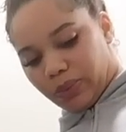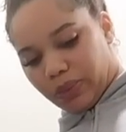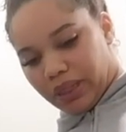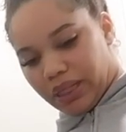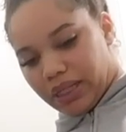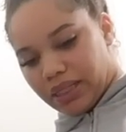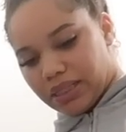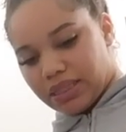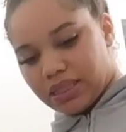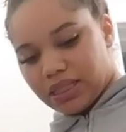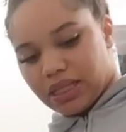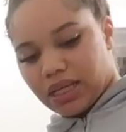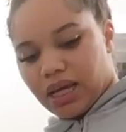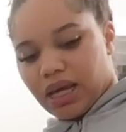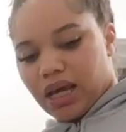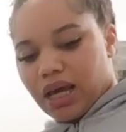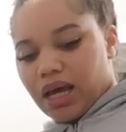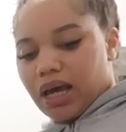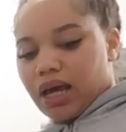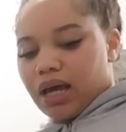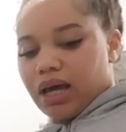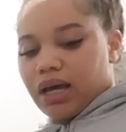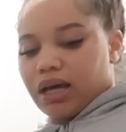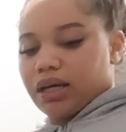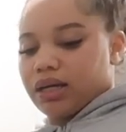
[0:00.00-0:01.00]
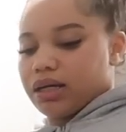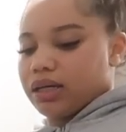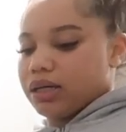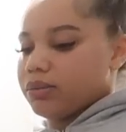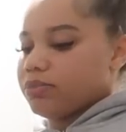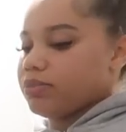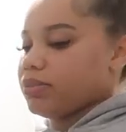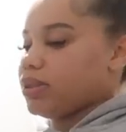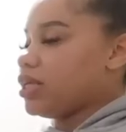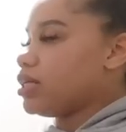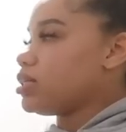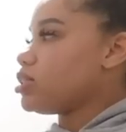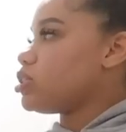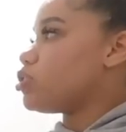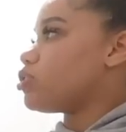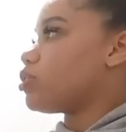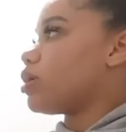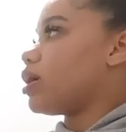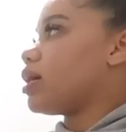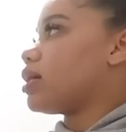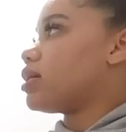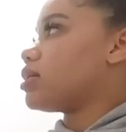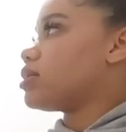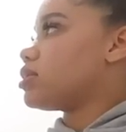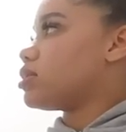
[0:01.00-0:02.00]
on it um this
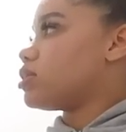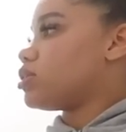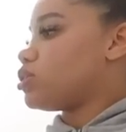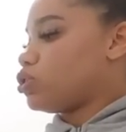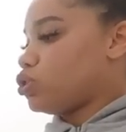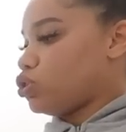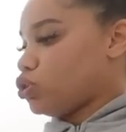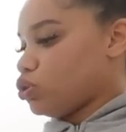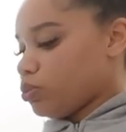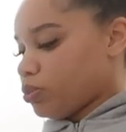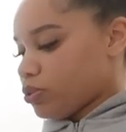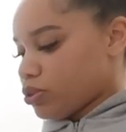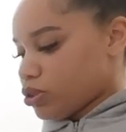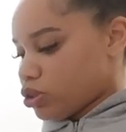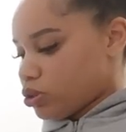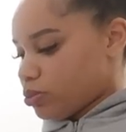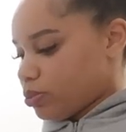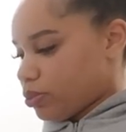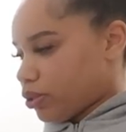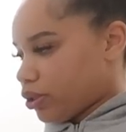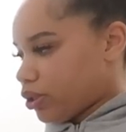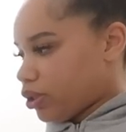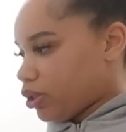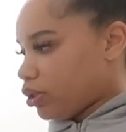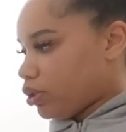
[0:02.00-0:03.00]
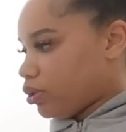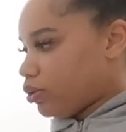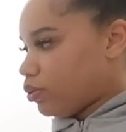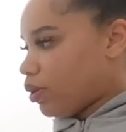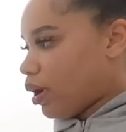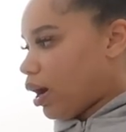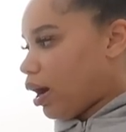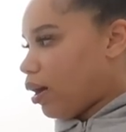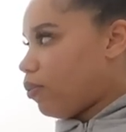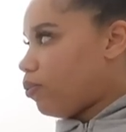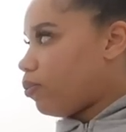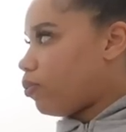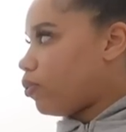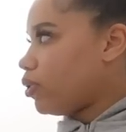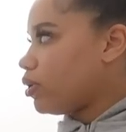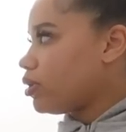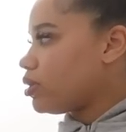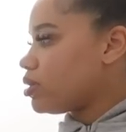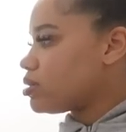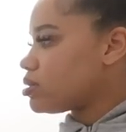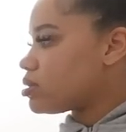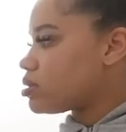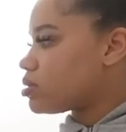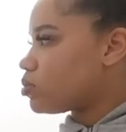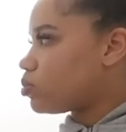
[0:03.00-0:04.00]
dress super super cute i wore
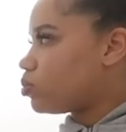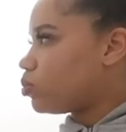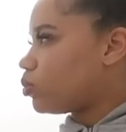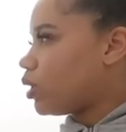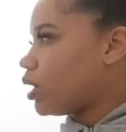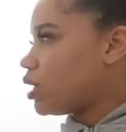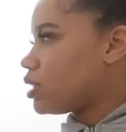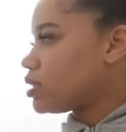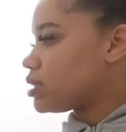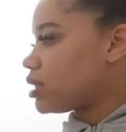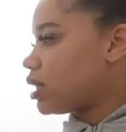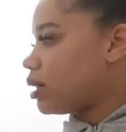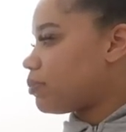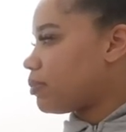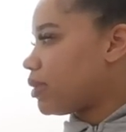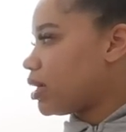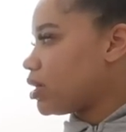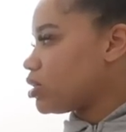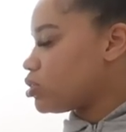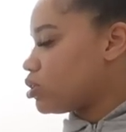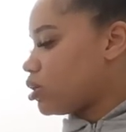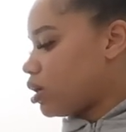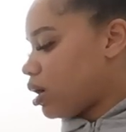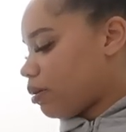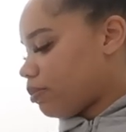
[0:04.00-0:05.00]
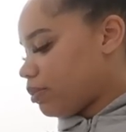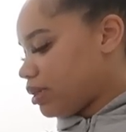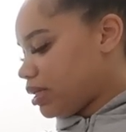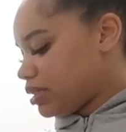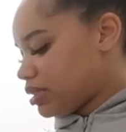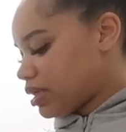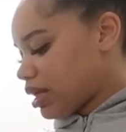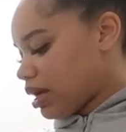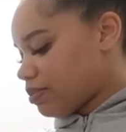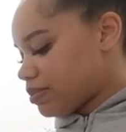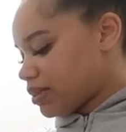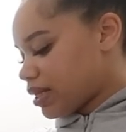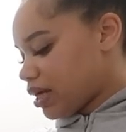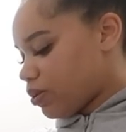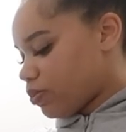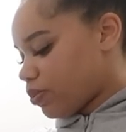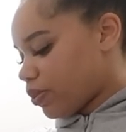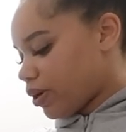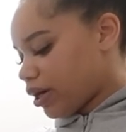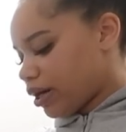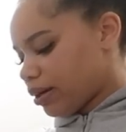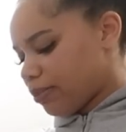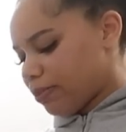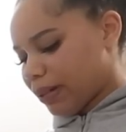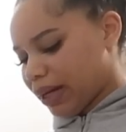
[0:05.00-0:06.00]
this once and i'm not sure how many times i
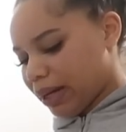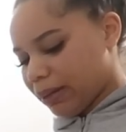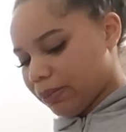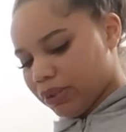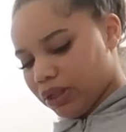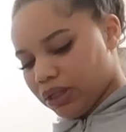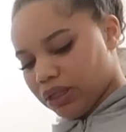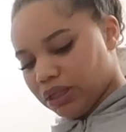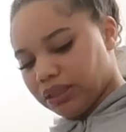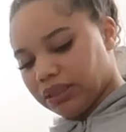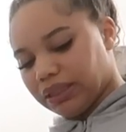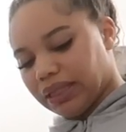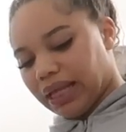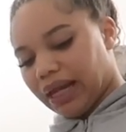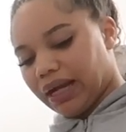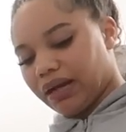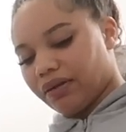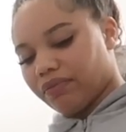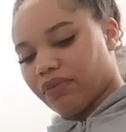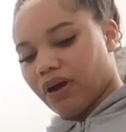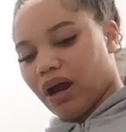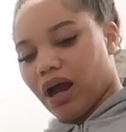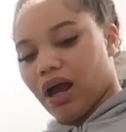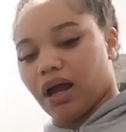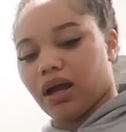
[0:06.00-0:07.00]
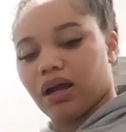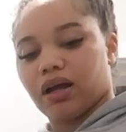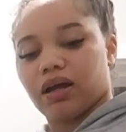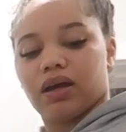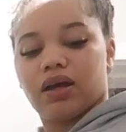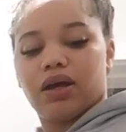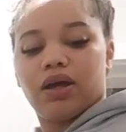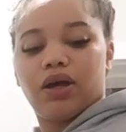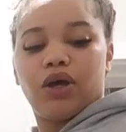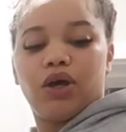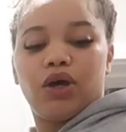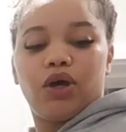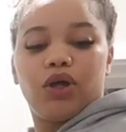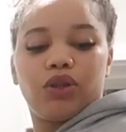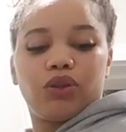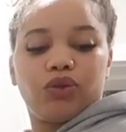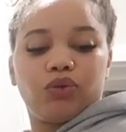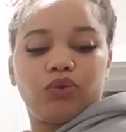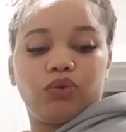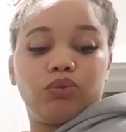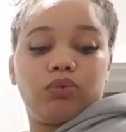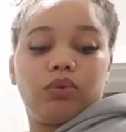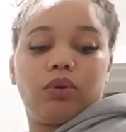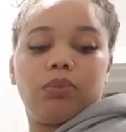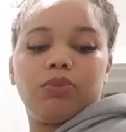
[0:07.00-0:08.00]
wear it but i'm gonna let it rock
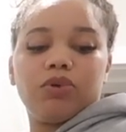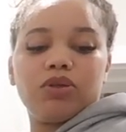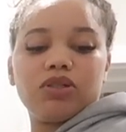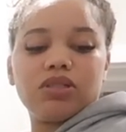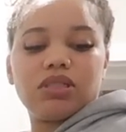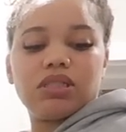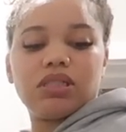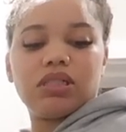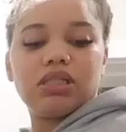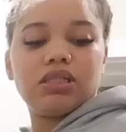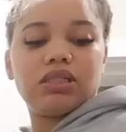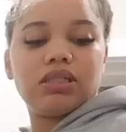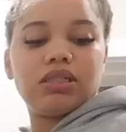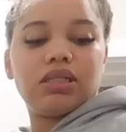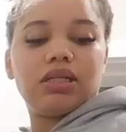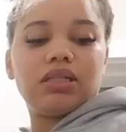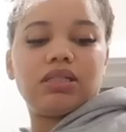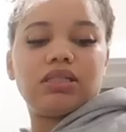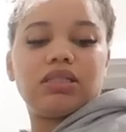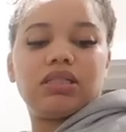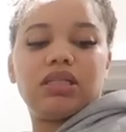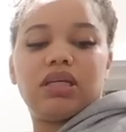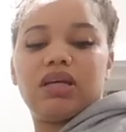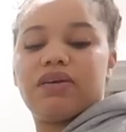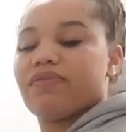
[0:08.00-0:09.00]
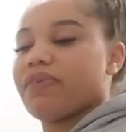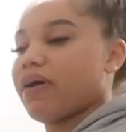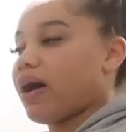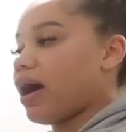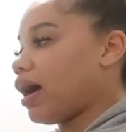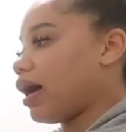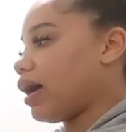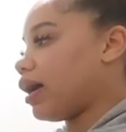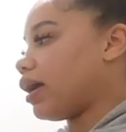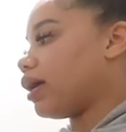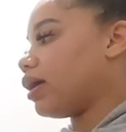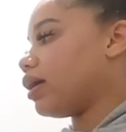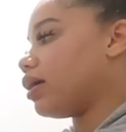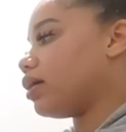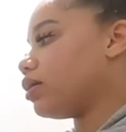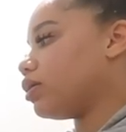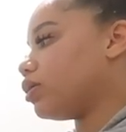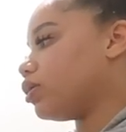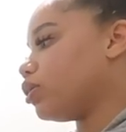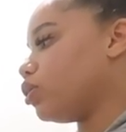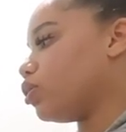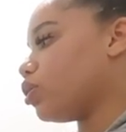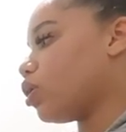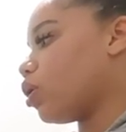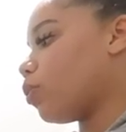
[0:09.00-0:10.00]
through one more season and see if I,
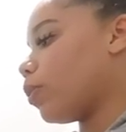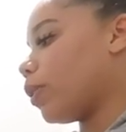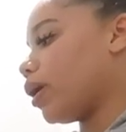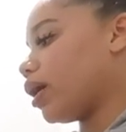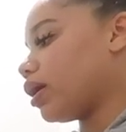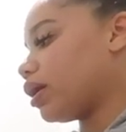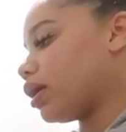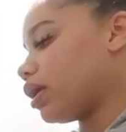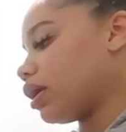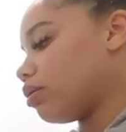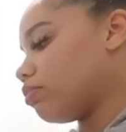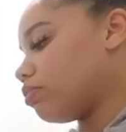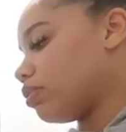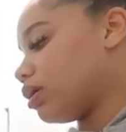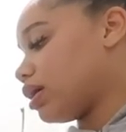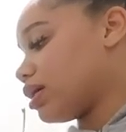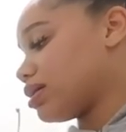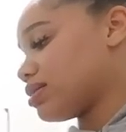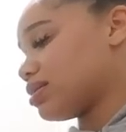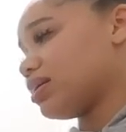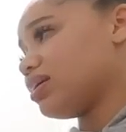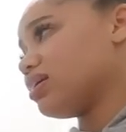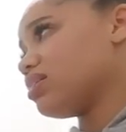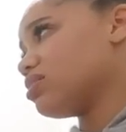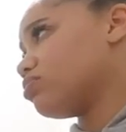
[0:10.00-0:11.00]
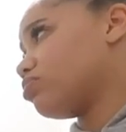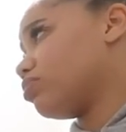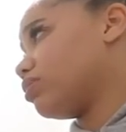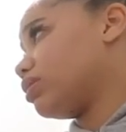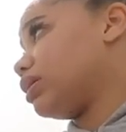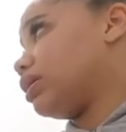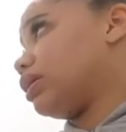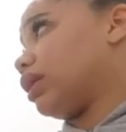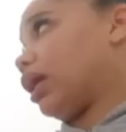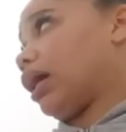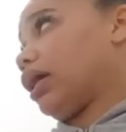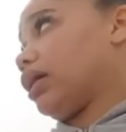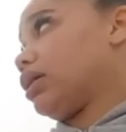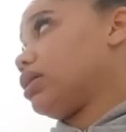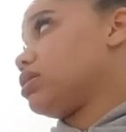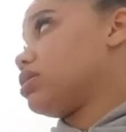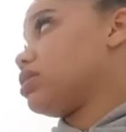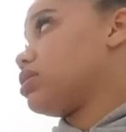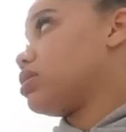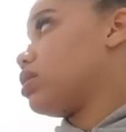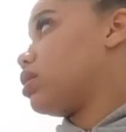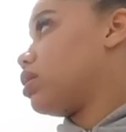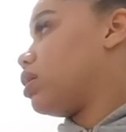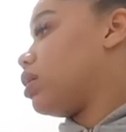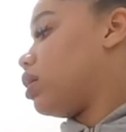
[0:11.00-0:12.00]
you know, wear it again because it is really
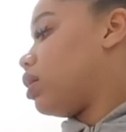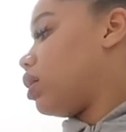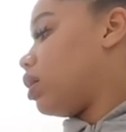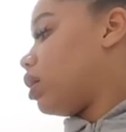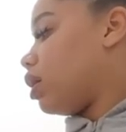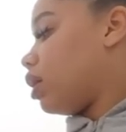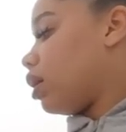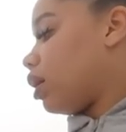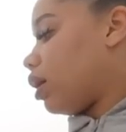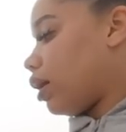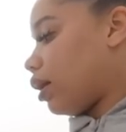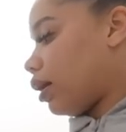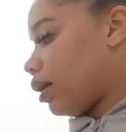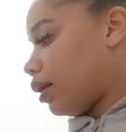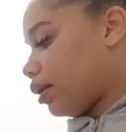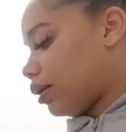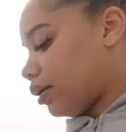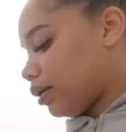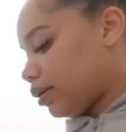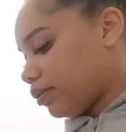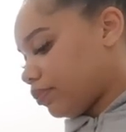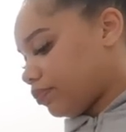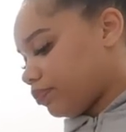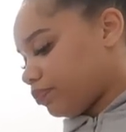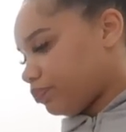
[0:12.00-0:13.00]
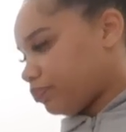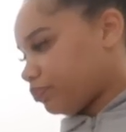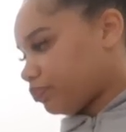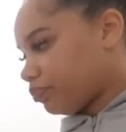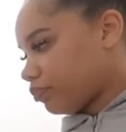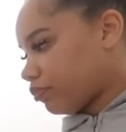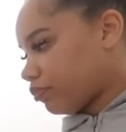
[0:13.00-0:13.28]
nice. Um,